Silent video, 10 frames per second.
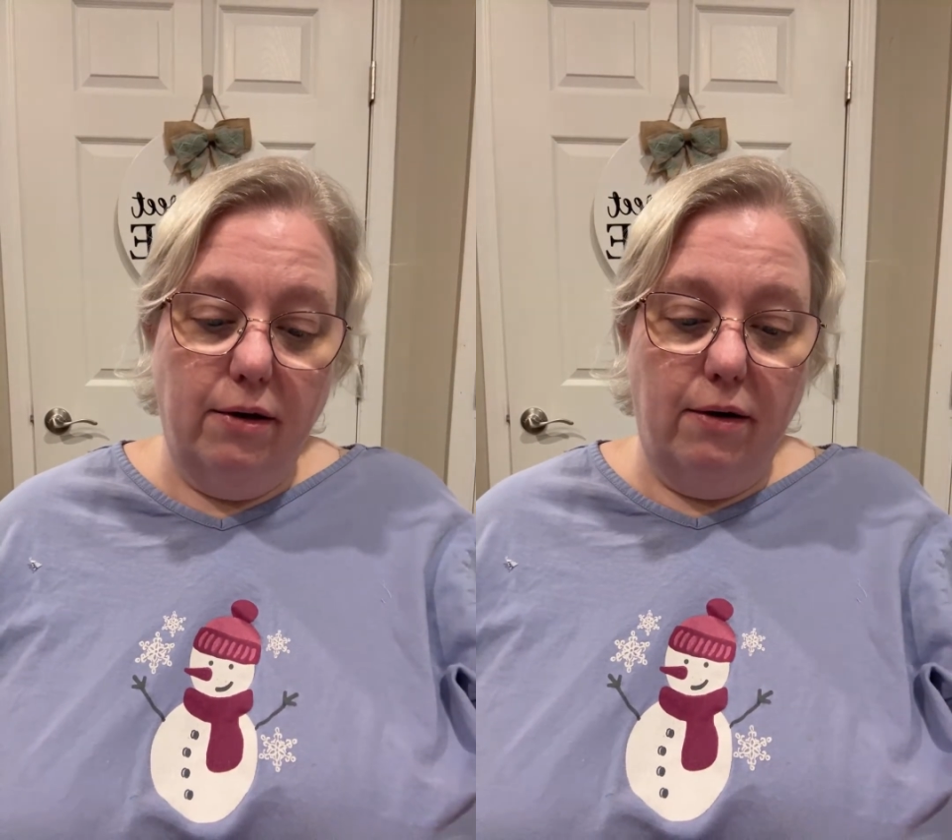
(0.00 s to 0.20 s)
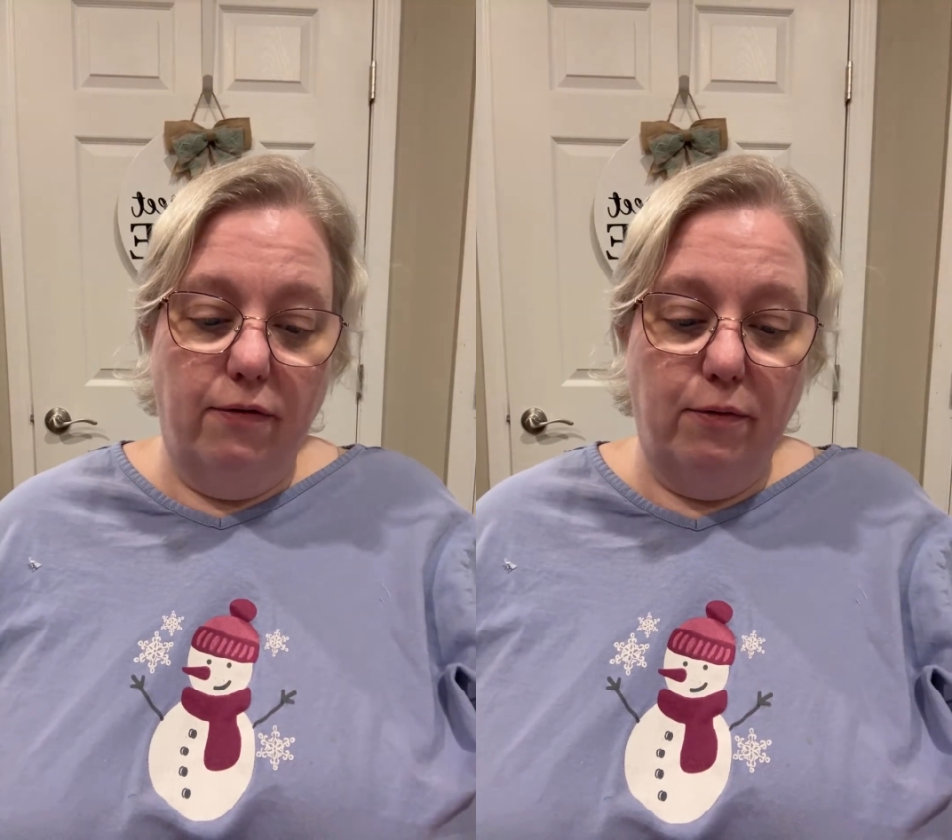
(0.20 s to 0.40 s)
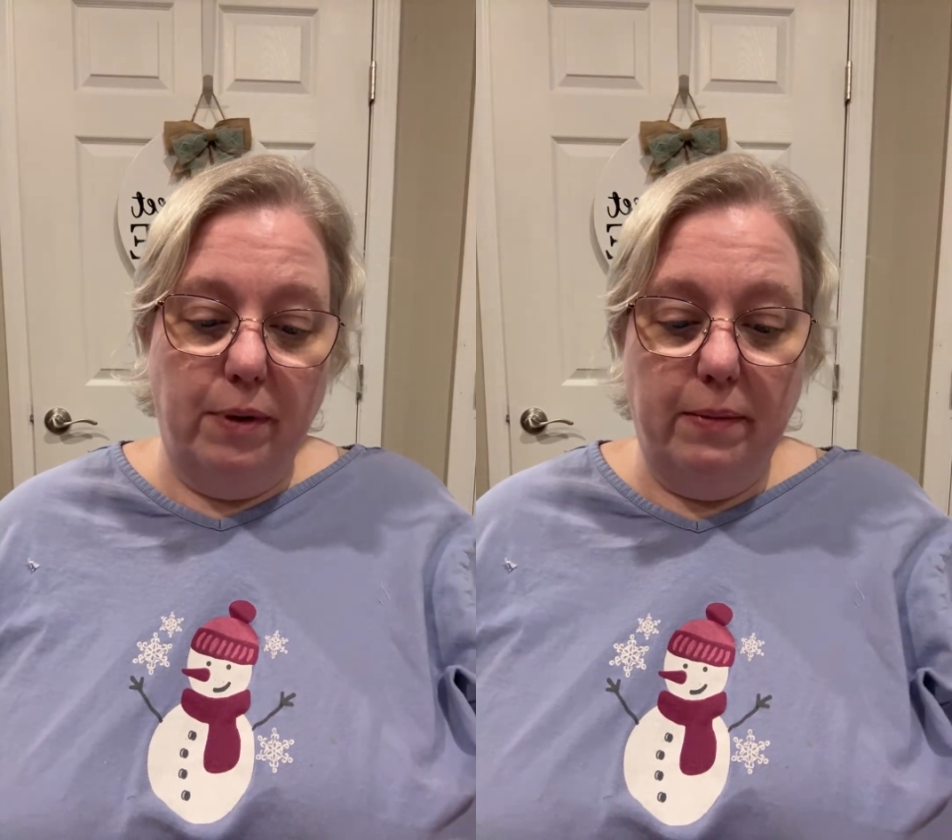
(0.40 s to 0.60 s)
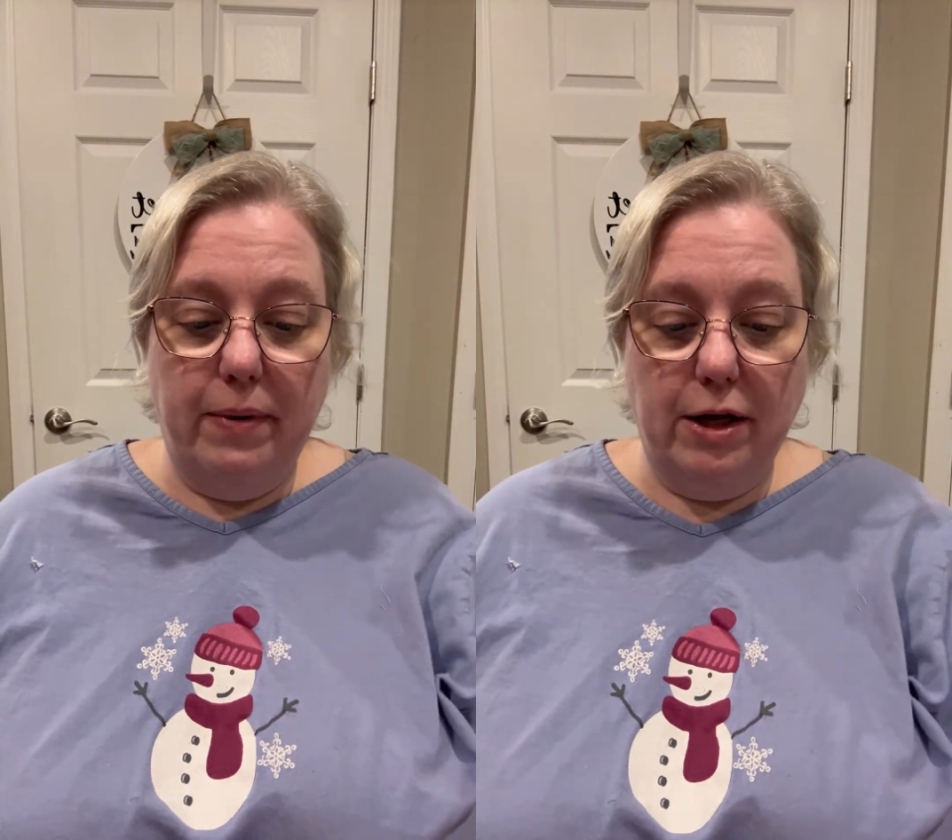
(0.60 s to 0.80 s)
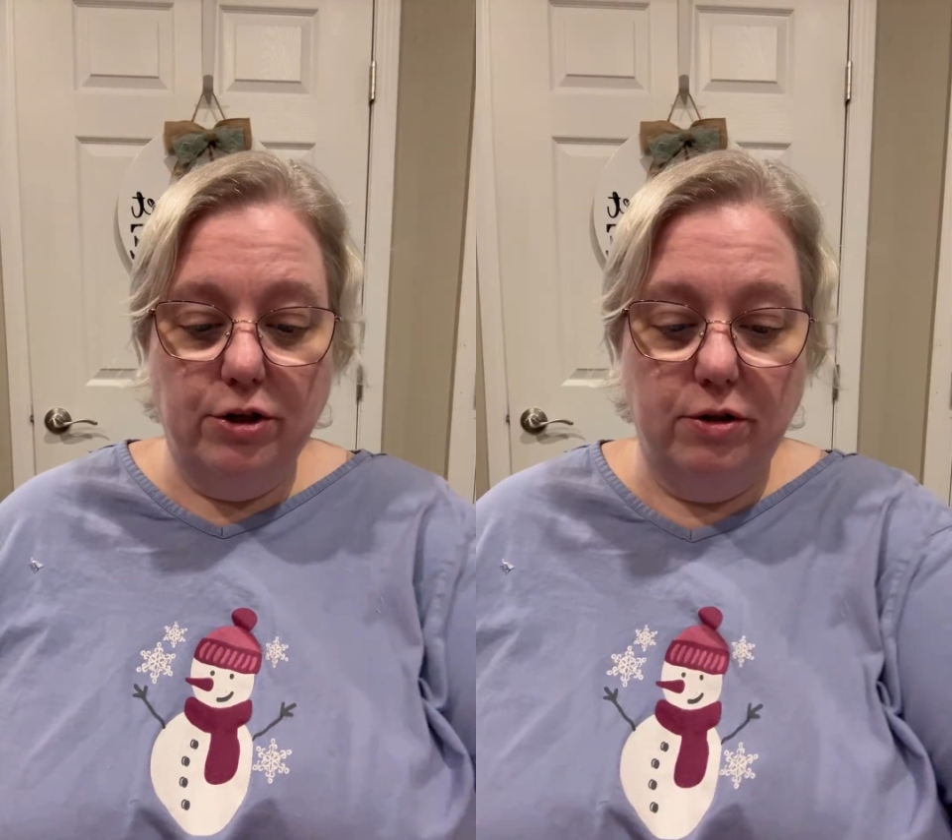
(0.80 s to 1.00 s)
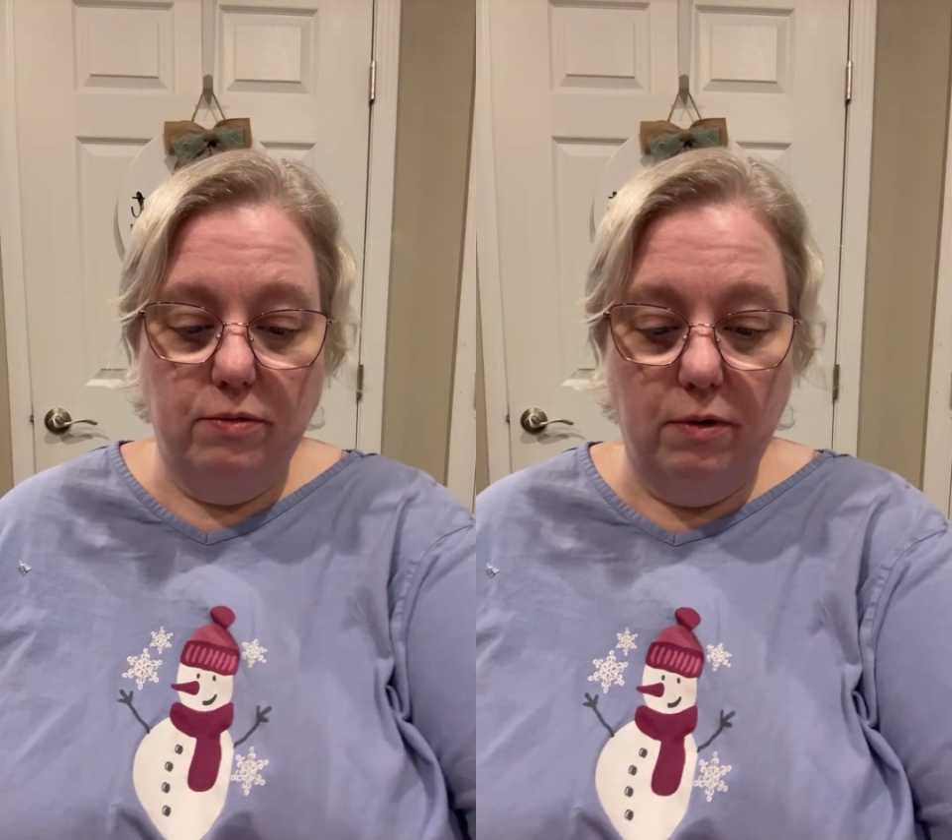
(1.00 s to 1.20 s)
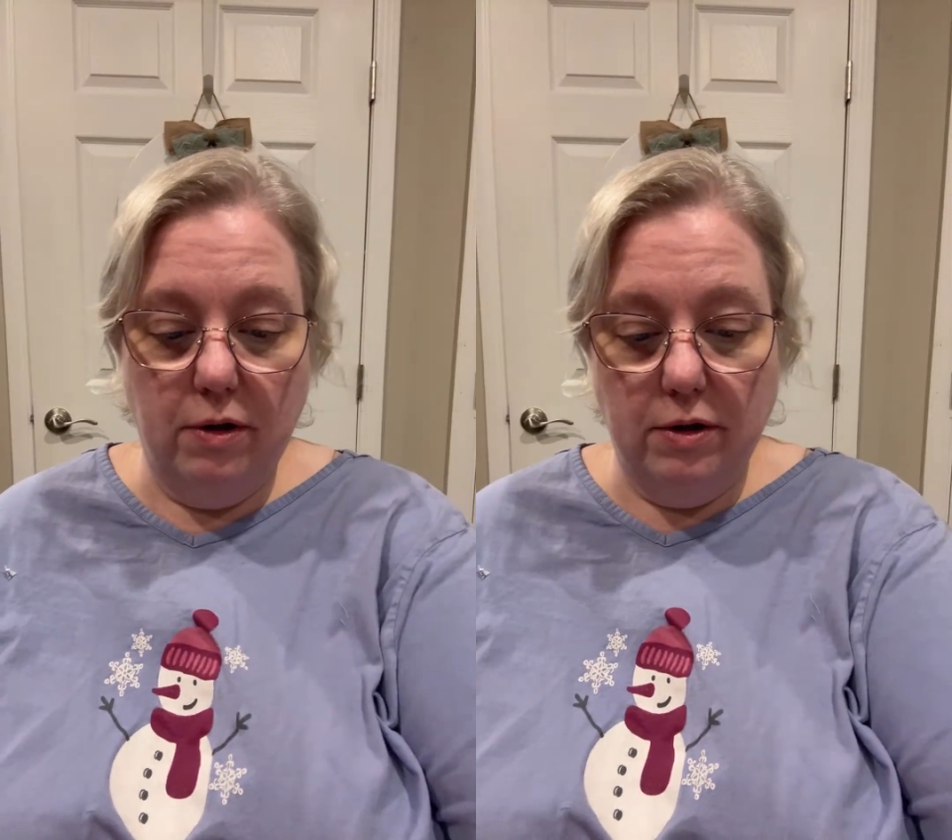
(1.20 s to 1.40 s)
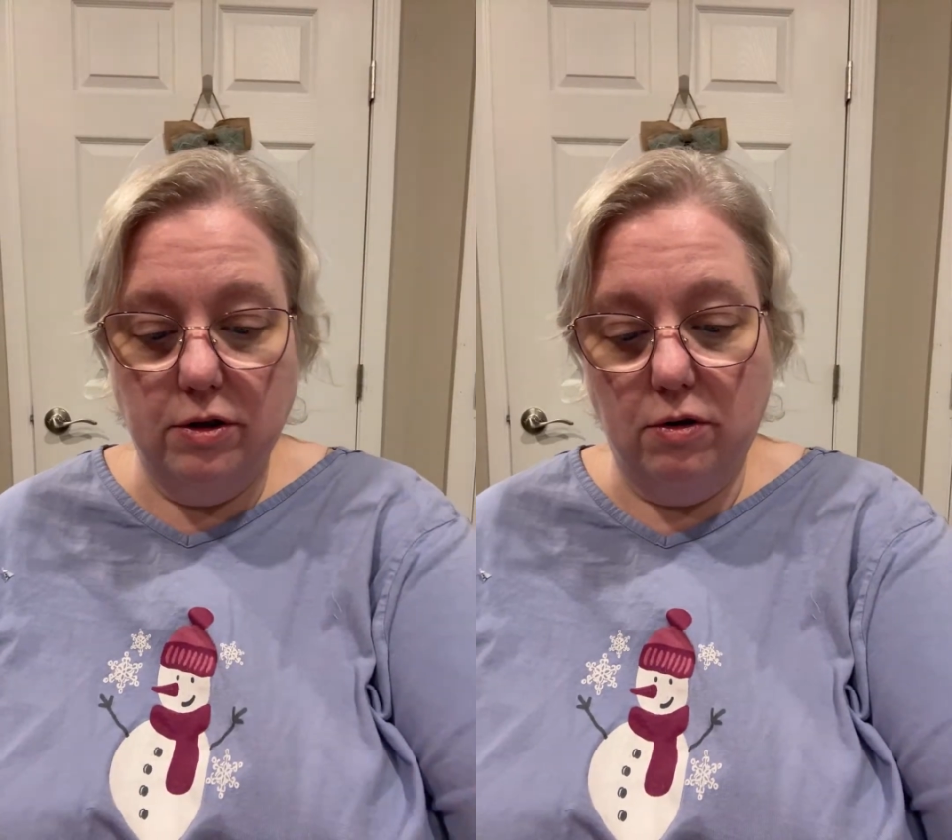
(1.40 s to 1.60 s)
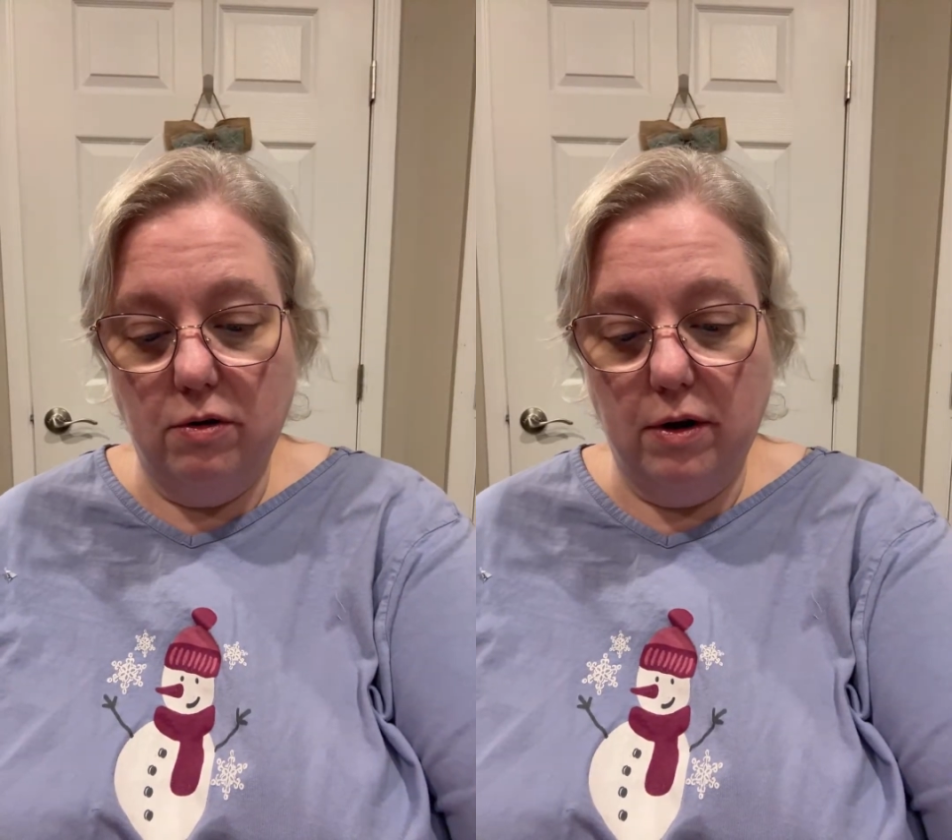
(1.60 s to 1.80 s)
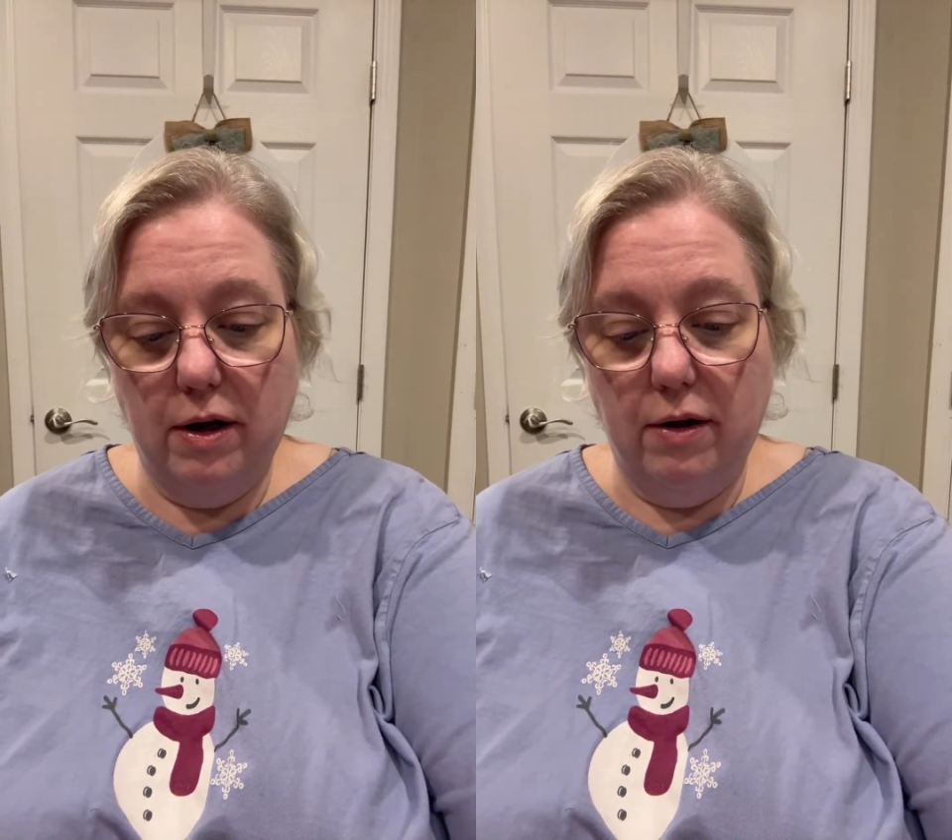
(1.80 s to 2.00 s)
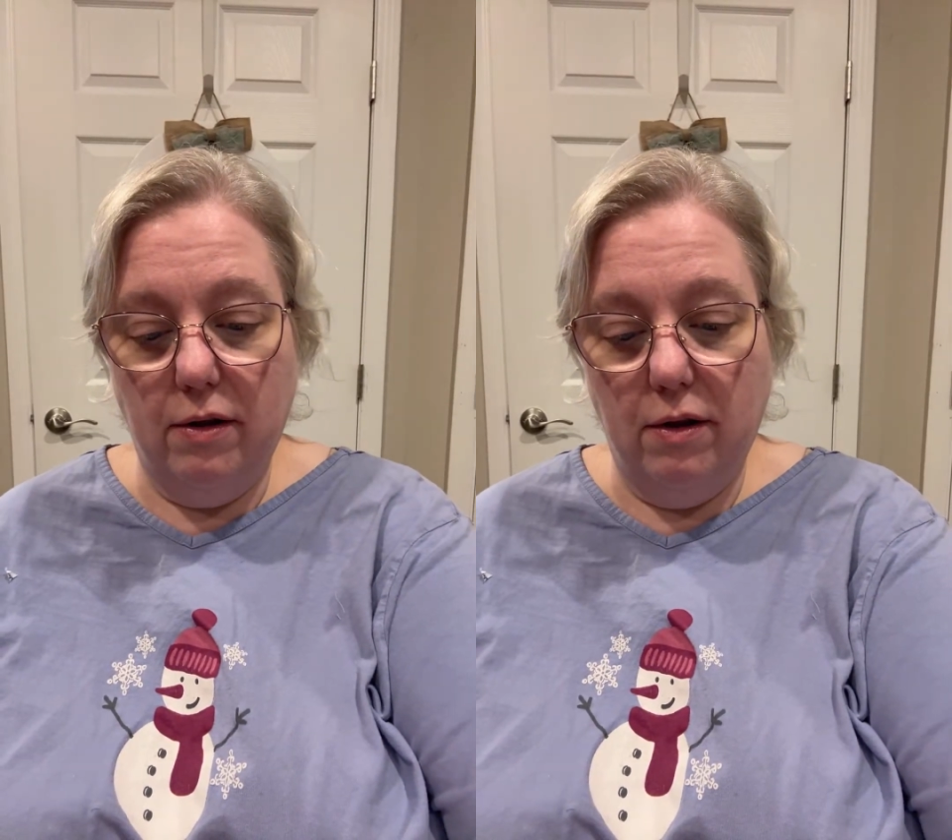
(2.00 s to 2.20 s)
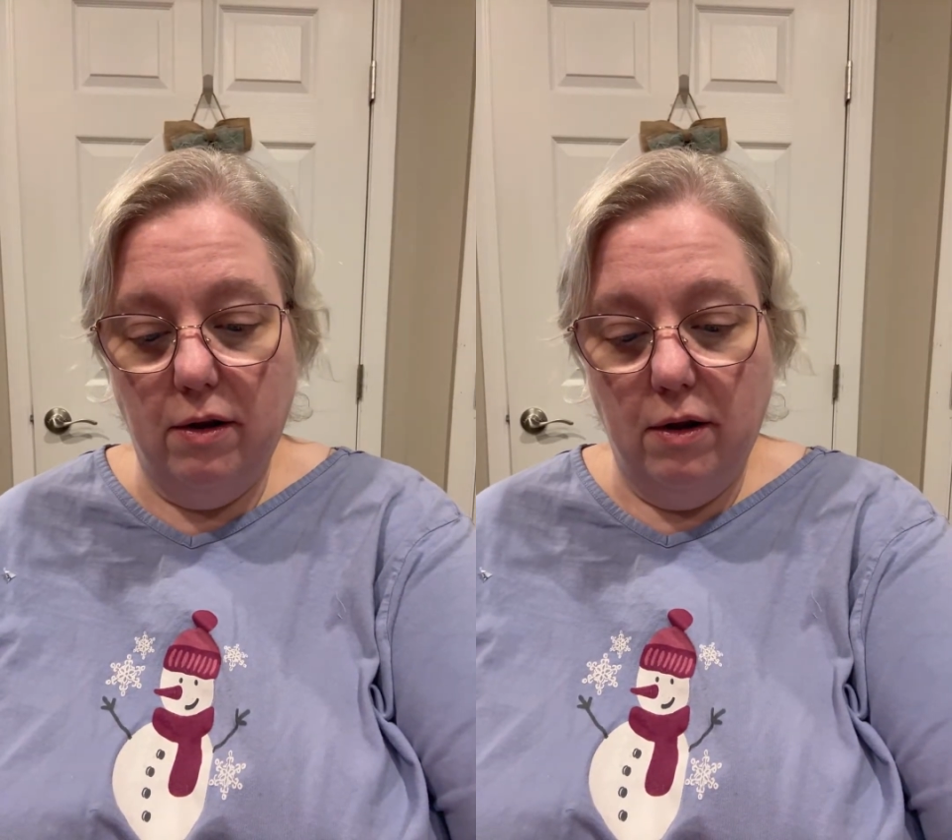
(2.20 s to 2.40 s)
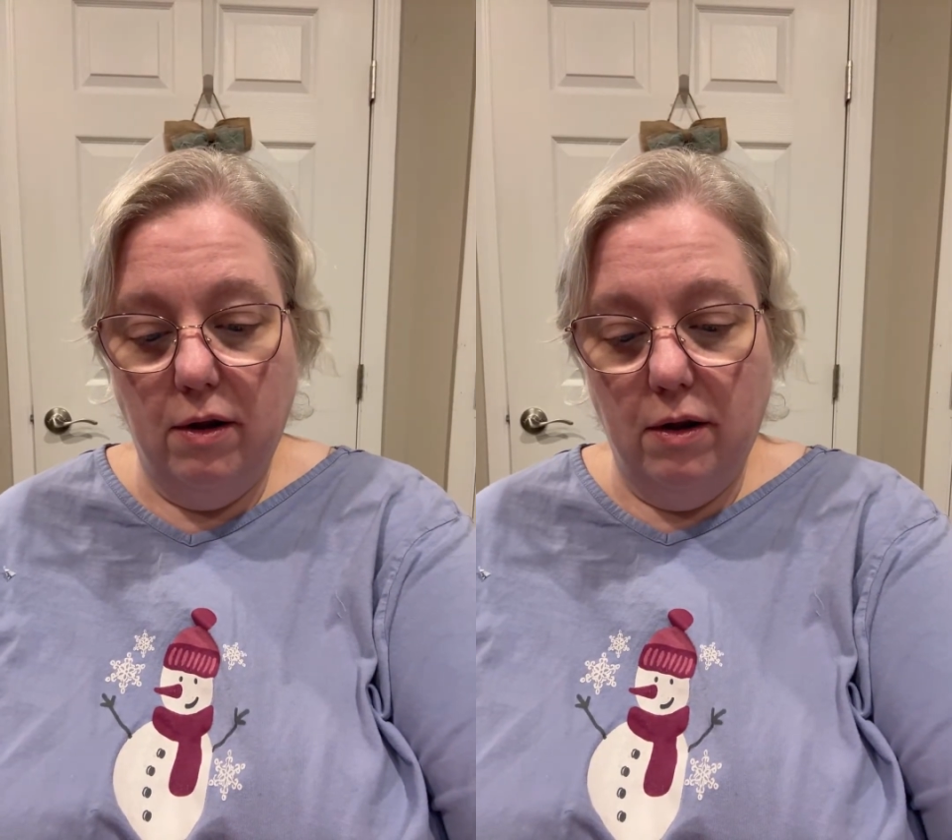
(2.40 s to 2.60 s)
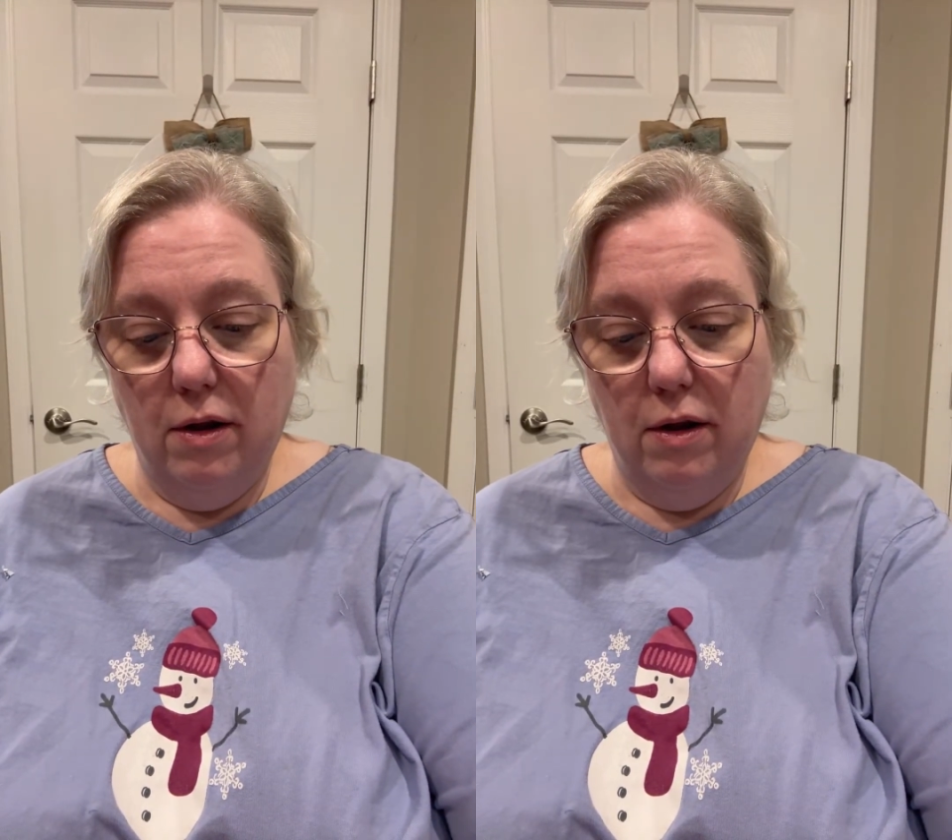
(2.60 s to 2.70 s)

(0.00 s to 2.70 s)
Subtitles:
thank you all for being patient while this girl kind of